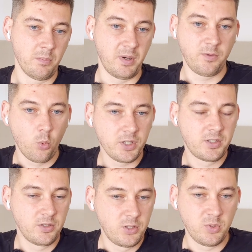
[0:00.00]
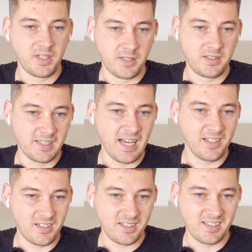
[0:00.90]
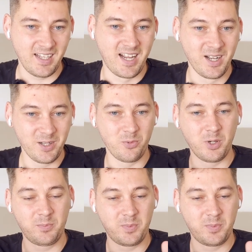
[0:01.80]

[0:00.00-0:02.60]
but what to do with the designers? Like what